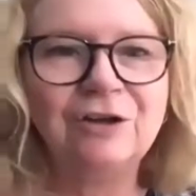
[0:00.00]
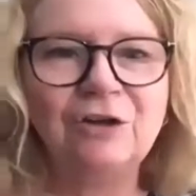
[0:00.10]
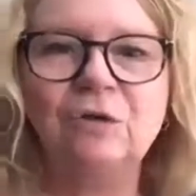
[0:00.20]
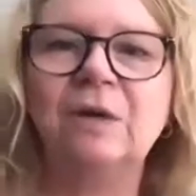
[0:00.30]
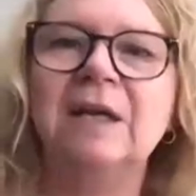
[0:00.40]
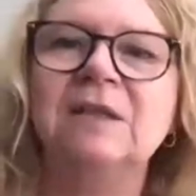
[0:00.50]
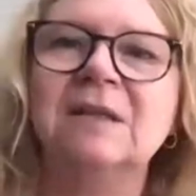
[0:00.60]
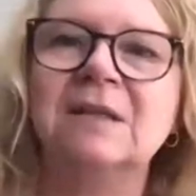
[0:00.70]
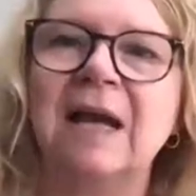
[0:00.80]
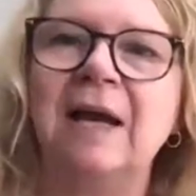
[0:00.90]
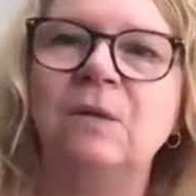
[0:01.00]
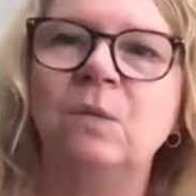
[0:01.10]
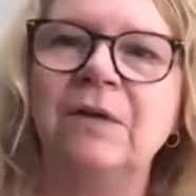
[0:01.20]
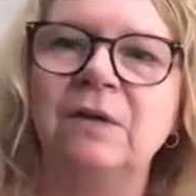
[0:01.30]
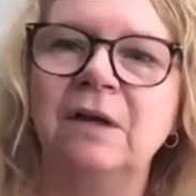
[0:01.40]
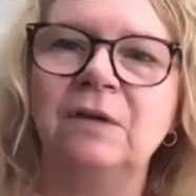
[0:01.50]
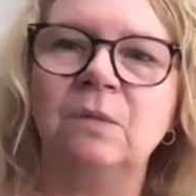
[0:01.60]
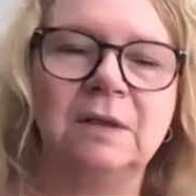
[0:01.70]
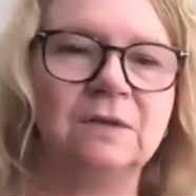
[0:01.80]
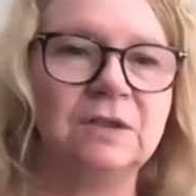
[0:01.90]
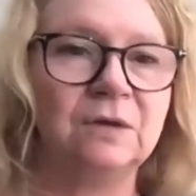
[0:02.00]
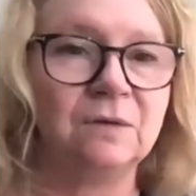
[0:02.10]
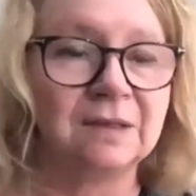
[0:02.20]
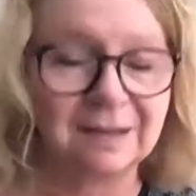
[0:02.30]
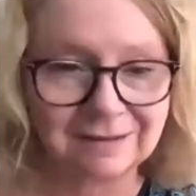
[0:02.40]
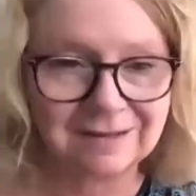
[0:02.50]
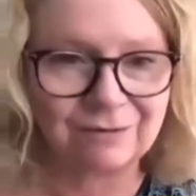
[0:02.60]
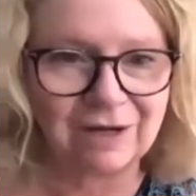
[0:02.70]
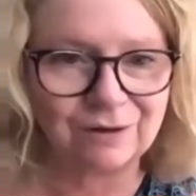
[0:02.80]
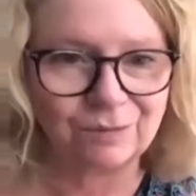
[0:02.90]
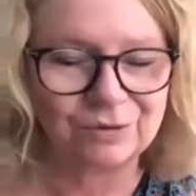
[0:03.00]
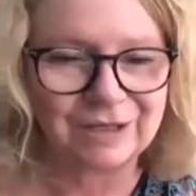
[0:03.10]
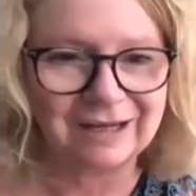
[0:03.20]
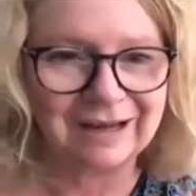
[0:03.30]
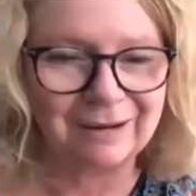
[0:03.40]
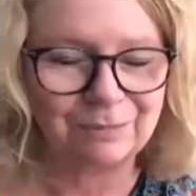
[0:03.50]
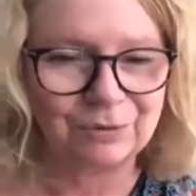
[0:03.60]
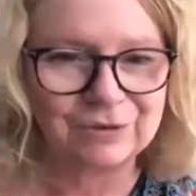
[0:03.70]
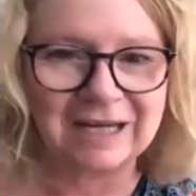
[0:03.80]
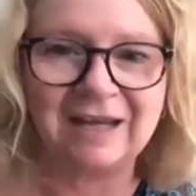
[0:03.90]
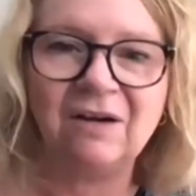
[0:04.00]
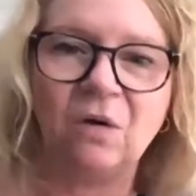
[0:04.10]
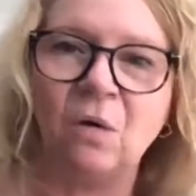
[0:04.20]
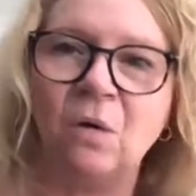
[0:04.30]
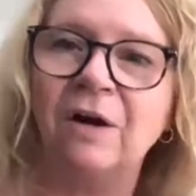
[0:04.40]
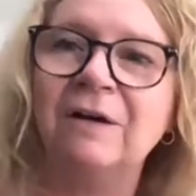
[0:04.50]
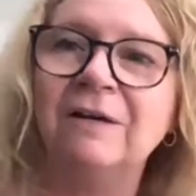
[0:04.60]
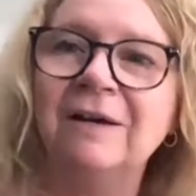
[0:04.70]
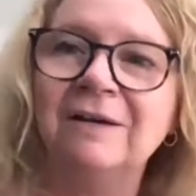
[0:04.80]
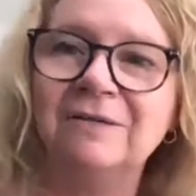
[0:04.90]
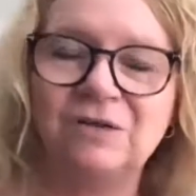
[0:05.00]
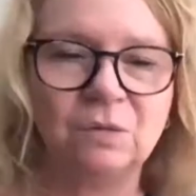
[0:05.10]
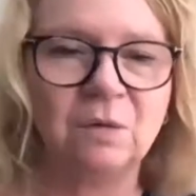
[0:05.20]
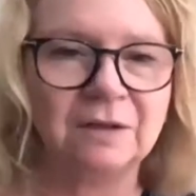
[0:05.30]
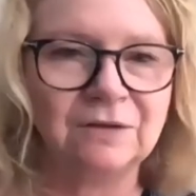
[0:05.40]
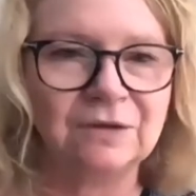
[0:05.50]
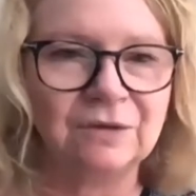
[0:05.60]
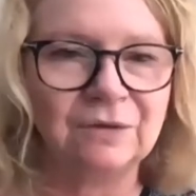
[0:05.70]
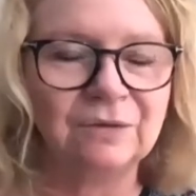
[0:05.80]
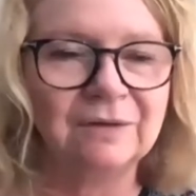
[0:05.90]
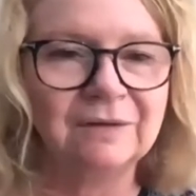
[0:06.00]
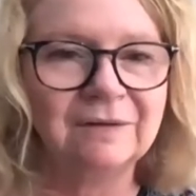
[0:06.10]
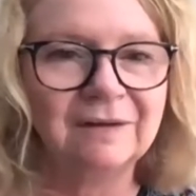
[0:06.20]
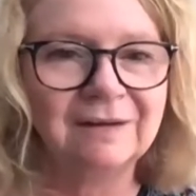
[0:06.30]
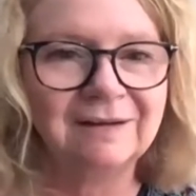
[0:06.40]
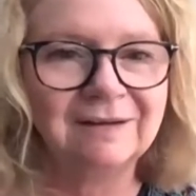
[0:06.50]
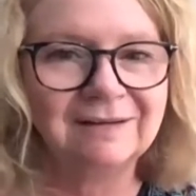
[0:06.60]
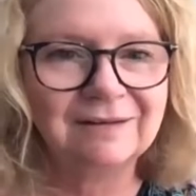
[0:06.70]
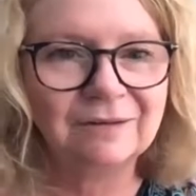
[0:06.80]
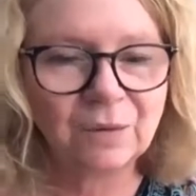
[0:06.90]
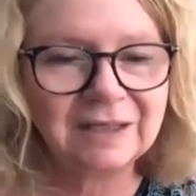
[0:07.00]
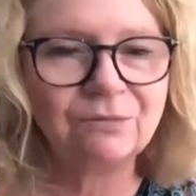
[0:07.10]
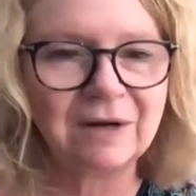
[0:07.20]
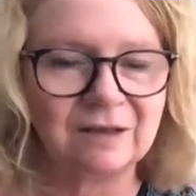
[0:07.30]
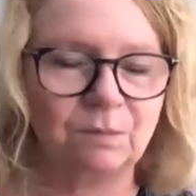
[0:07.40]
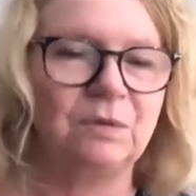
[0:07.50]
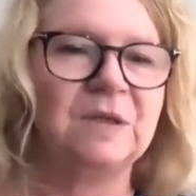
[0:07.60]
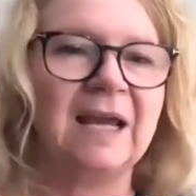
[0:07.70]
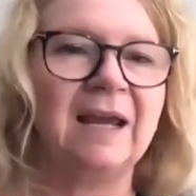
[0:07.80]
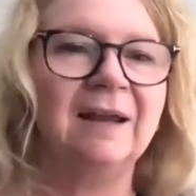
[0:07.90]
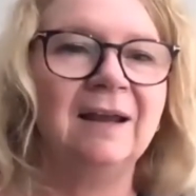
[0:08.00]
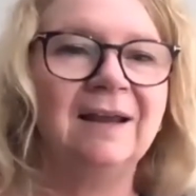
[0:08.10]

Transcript: you can decide whether or not you want to do 60 runs per day, or do you want to do 20 runs per day,